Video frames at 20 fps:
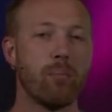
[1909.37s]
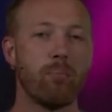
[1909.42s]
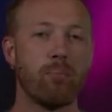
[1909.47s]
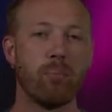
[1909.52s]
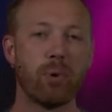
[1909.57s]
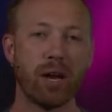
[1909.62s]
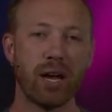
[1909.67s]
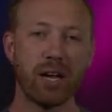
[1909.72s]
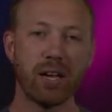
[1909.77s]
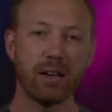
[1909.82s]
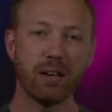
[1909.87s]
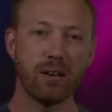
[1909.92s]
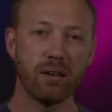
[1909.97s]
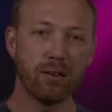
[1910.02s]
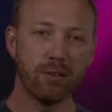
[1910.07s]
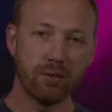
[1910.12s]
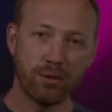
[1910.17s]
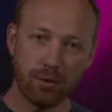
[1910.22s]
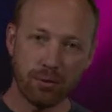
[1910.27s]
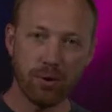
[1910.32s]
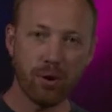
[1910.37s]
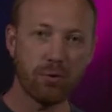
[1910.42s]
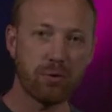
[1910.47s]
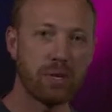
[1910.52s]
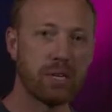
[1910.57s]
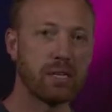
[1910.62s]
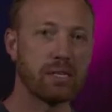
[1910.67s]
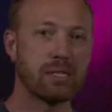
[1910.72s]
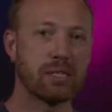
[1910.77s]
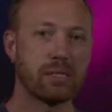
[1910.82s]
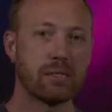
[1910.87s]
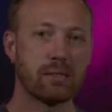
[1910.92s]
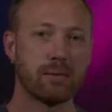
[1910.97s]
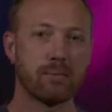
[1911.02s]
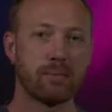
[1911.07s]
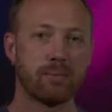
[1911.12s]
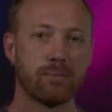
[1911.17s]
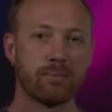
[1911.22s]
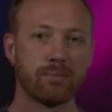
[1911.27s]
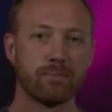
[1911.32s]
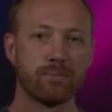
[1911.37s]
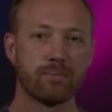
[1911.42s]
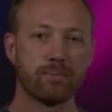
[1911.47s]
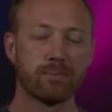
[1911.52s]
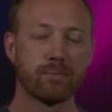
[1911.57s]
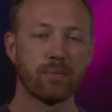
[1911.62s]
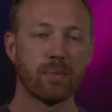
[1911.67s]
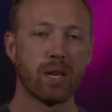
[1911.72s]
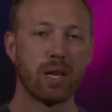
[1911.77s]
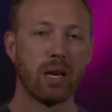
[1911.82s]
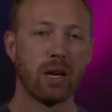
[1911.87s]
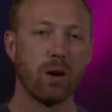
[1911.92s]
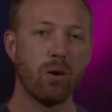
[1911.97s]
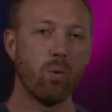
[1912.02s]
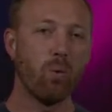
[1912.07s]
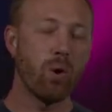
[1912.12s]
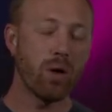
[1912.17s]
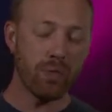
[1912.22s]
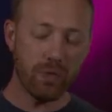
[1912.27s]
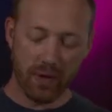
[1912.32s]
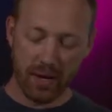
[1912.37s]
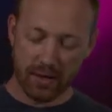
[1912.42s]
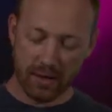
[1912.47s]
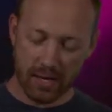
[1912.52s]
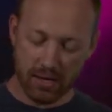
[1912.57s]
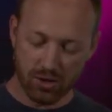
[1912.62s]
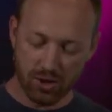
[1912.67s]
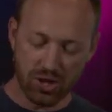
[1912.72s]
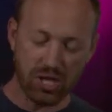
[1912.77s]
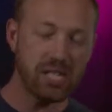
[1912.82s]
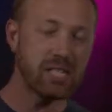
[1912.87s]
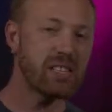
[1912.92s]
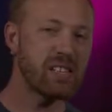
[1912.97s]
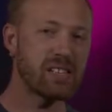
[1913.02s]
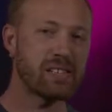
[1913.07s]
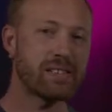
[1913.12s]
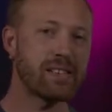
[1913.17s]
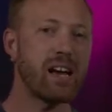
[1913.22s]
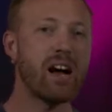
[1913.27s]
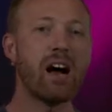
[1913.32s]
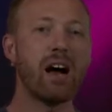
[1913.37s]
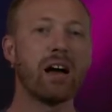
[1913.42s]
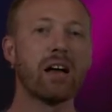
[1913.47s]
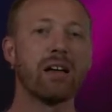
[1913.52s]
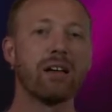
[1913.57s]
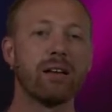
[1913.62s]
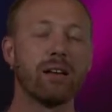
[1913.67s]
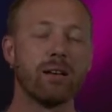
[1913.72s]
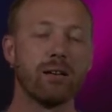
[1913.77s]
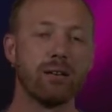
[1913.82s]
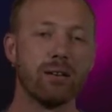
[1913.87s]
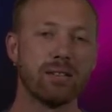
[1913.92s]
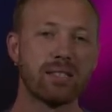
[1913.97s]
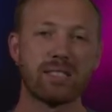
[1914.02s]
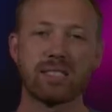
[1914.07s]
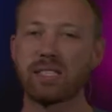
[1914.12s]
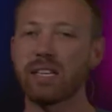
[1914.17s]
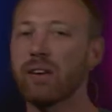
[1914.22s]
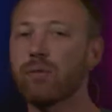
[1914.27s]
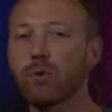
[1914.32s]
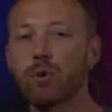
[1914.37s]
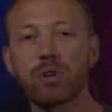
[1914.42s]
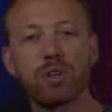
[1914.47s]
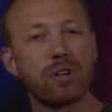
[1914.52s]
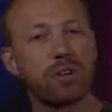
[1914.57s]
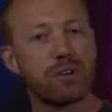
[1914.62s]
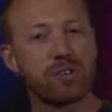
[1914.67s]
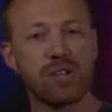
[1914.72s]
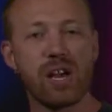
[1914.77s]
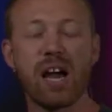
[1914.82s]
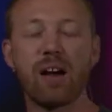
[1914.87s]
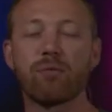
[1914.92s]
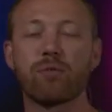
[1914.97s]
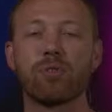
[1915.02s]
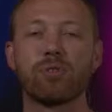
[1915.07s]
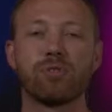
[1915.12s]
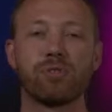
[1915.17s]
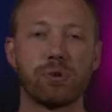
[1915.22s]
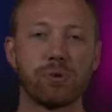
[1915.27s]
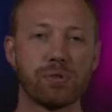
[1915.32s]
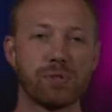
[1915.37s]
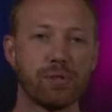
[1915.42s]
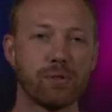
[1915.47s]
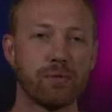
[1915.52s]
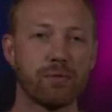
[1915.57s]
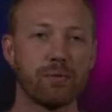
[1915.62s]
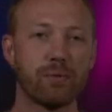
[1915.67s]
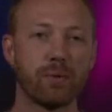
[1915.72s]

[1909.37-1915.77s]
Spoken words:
But I do know this. One thing that Jesus taught several years after Joseph